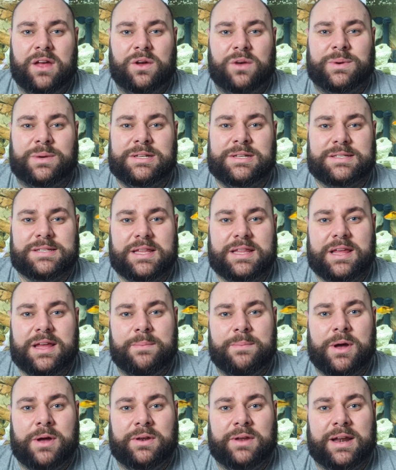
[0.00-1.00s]
When you see the
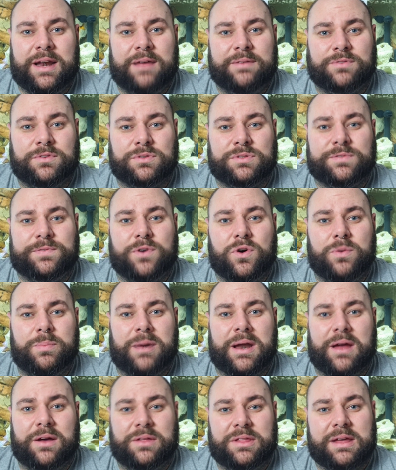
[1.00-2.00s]
ammonia levels fall
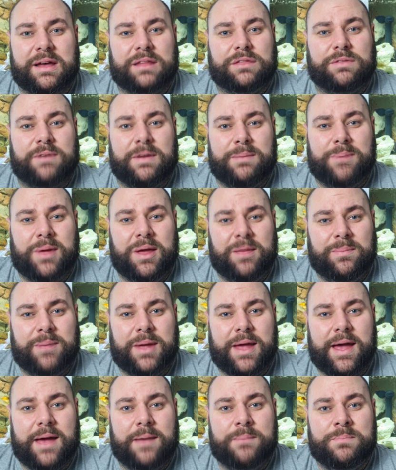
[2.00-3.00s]
below that 3
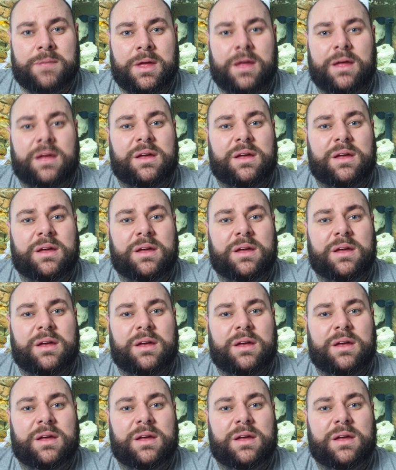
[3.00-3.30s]
ppm,